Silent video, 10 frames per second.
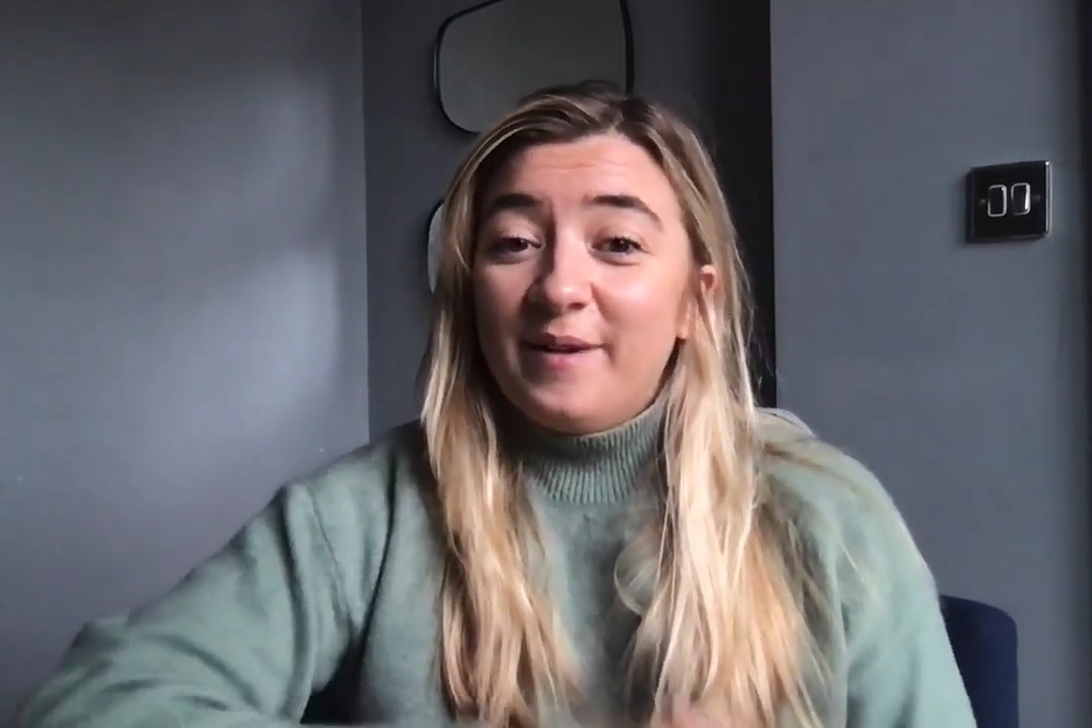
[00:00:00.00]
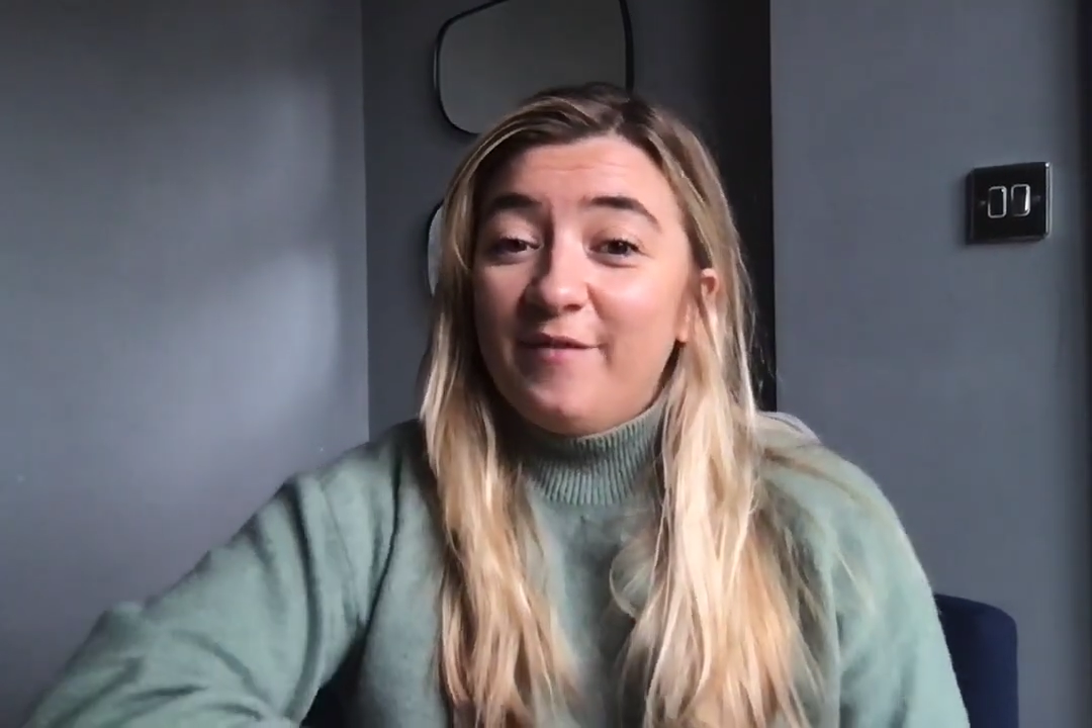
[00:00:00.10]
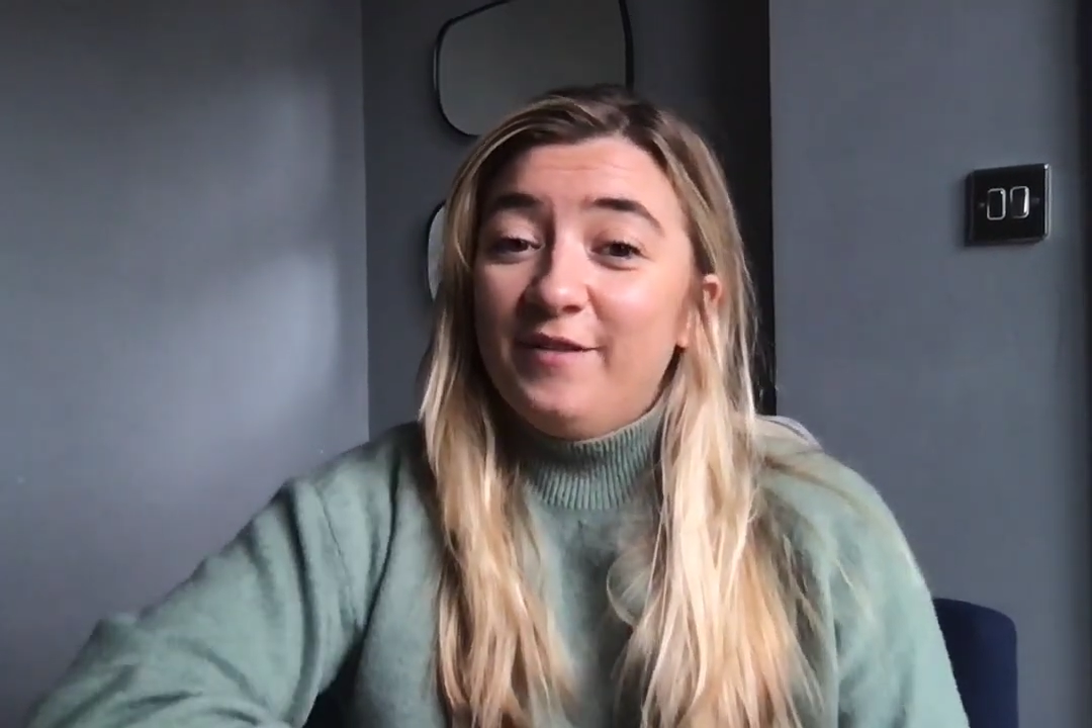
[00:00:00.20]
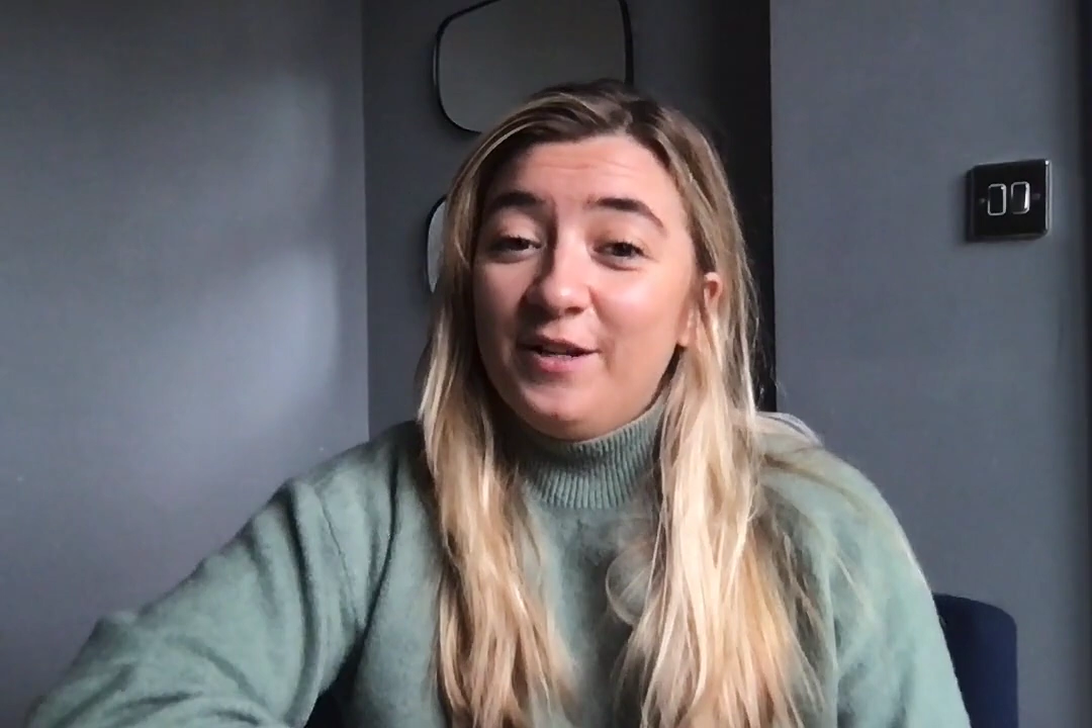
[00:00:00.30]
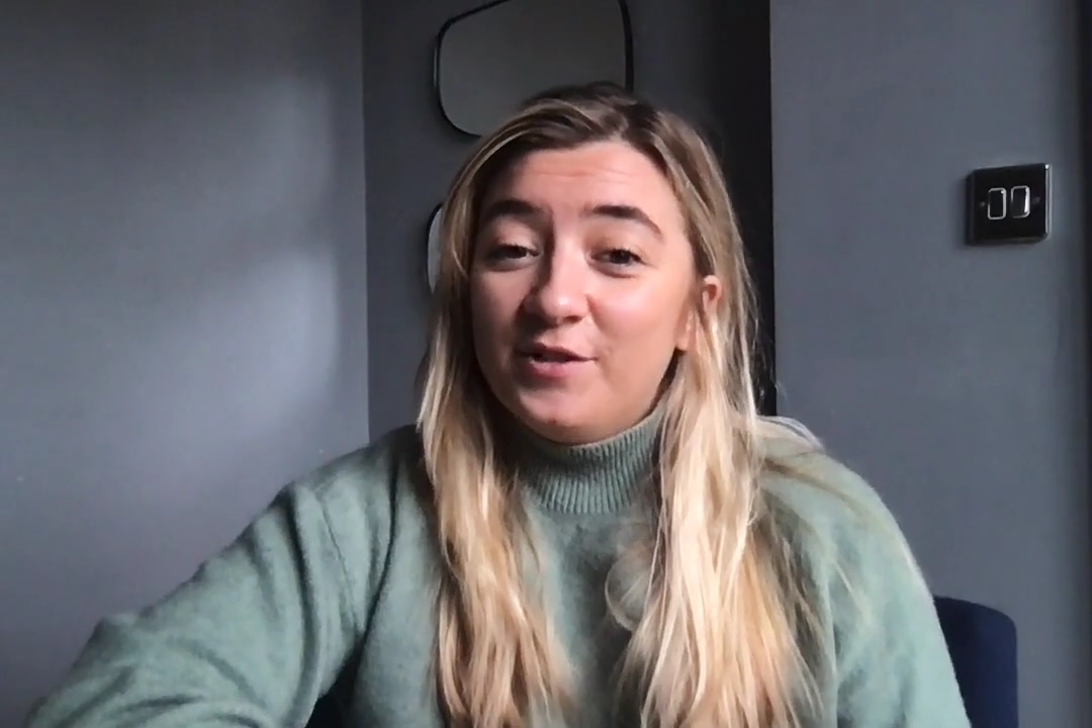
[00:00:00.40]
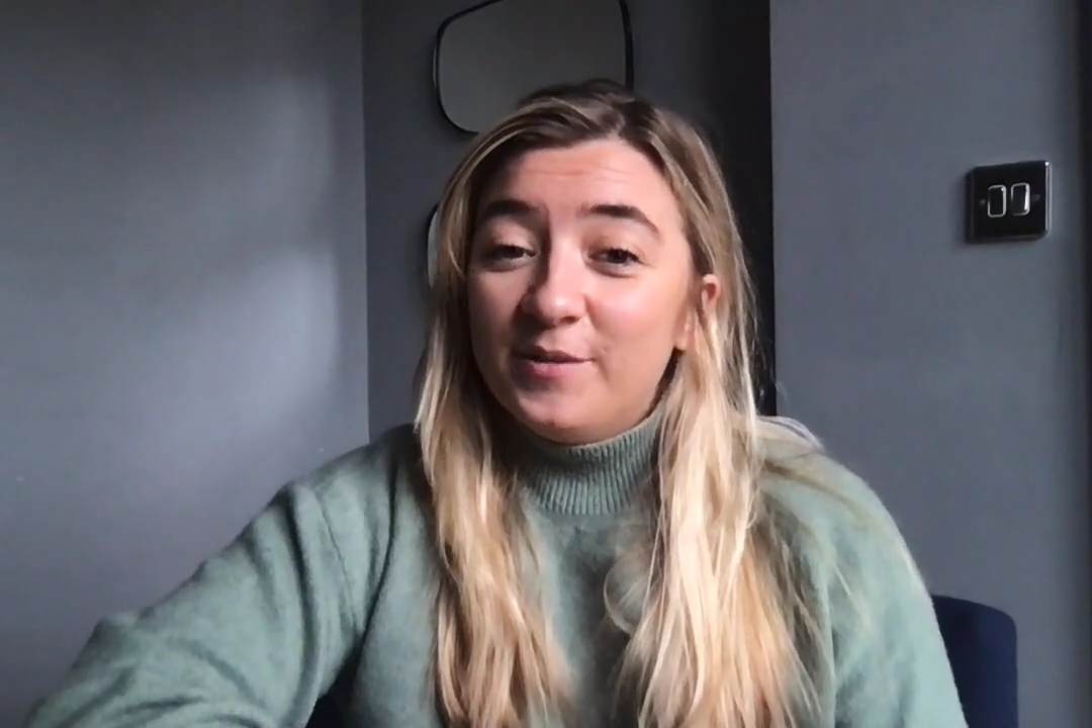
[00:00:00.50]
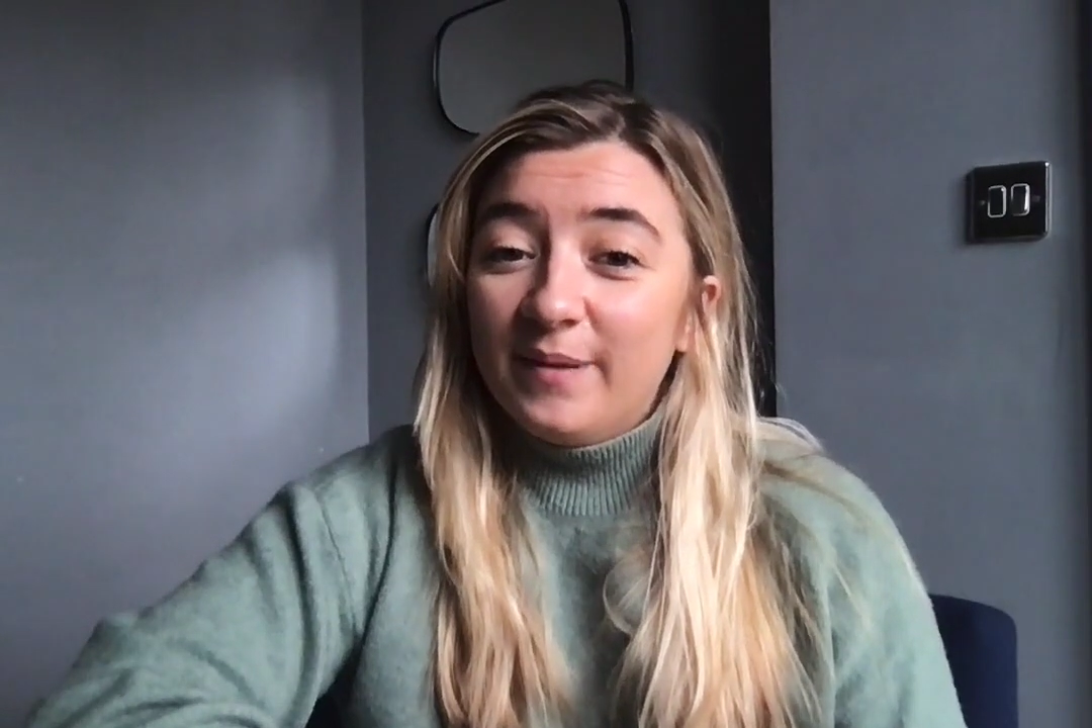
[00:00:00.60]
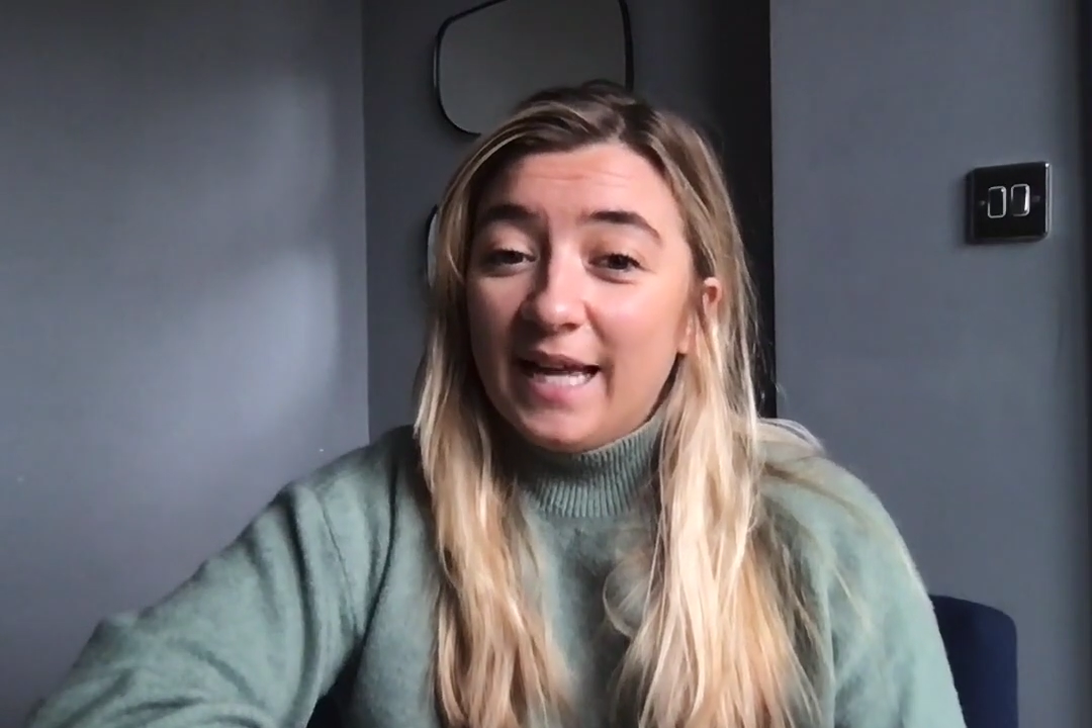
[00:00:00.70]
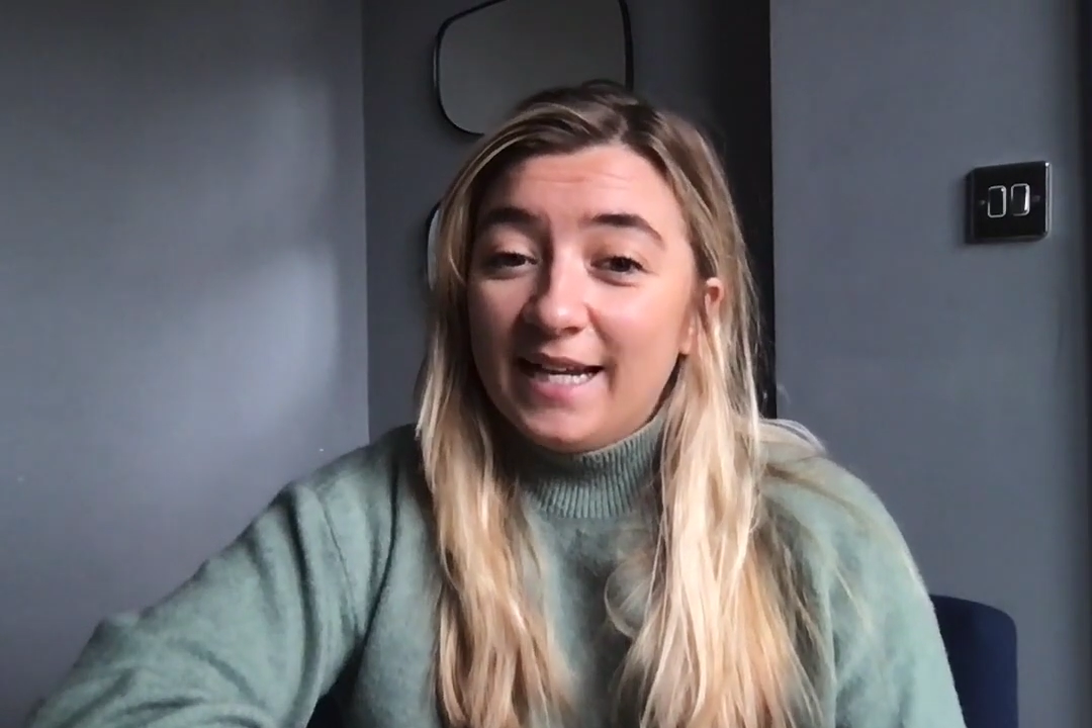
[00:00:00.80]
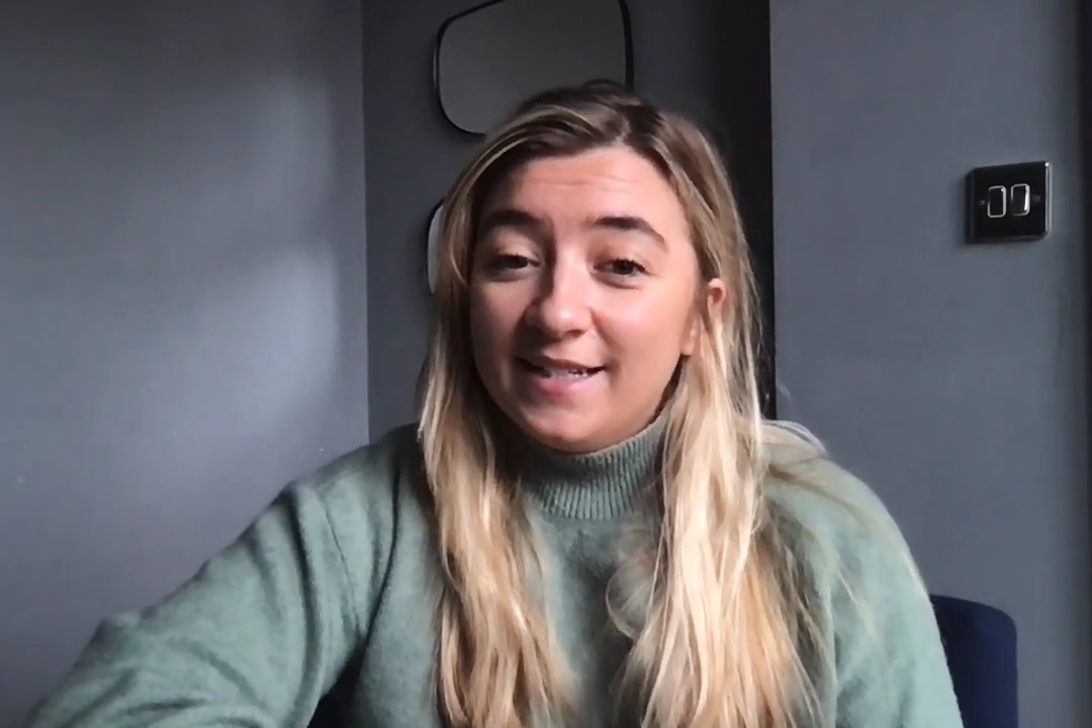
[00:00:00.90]
future
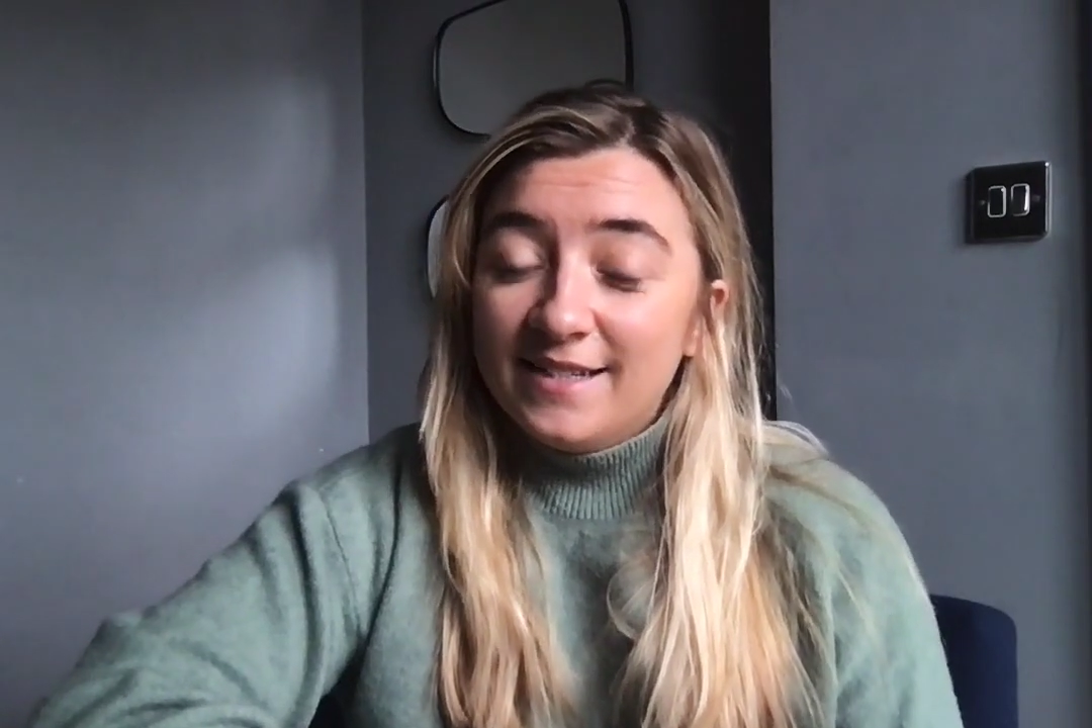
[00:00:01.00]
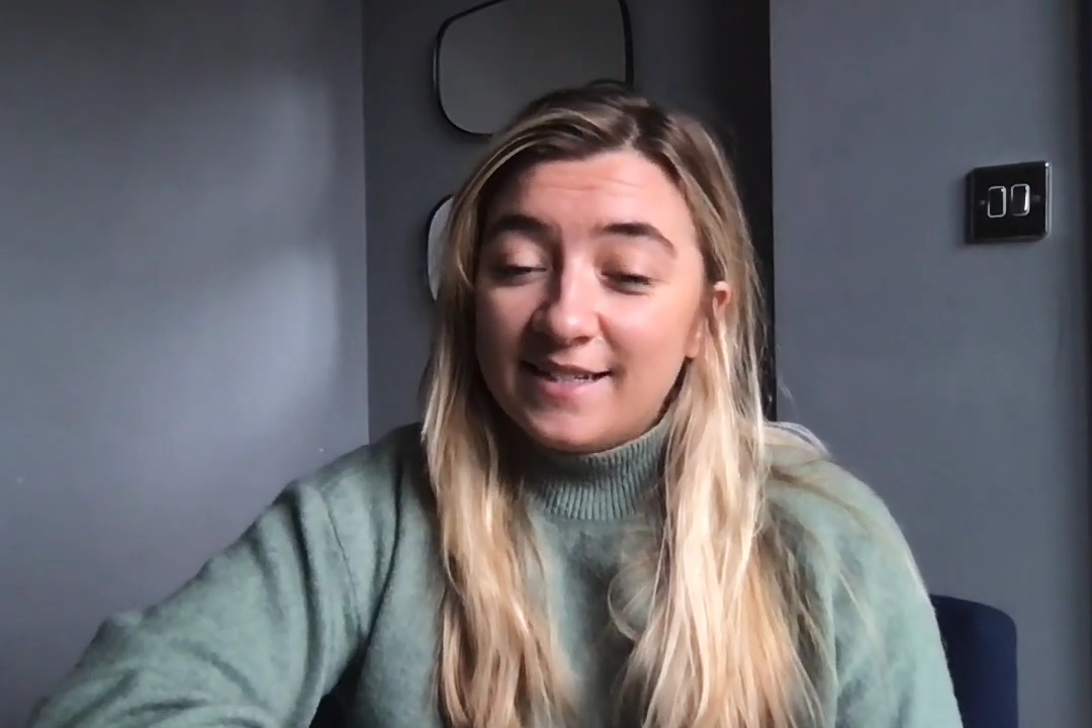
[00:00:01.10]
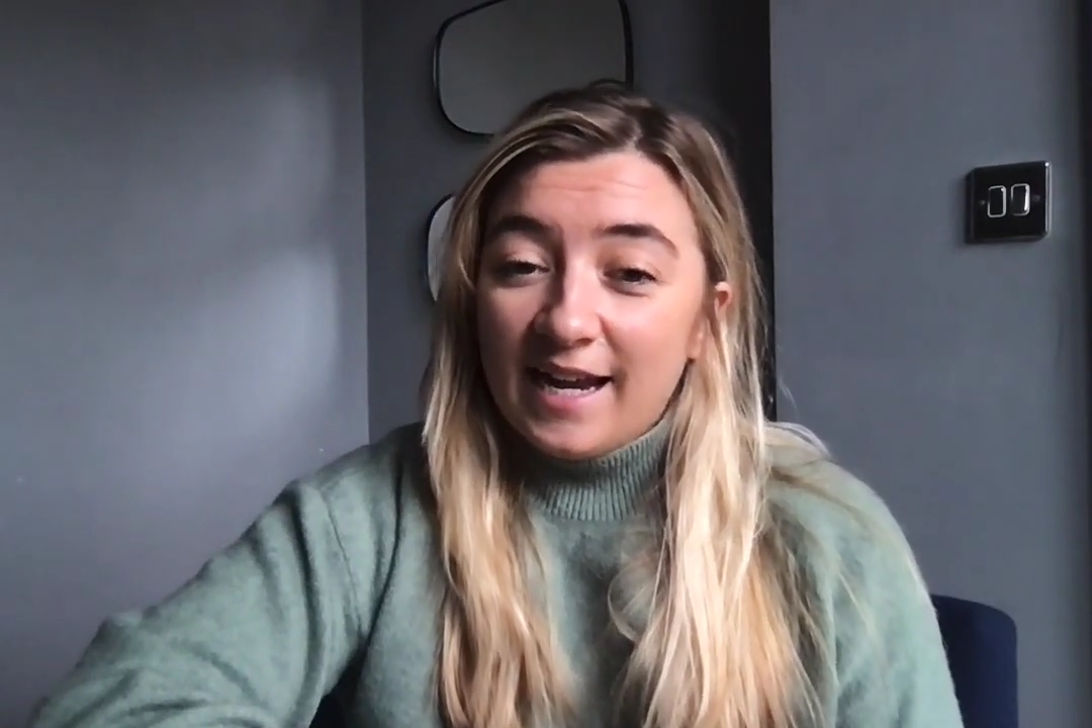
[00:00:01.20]
plans,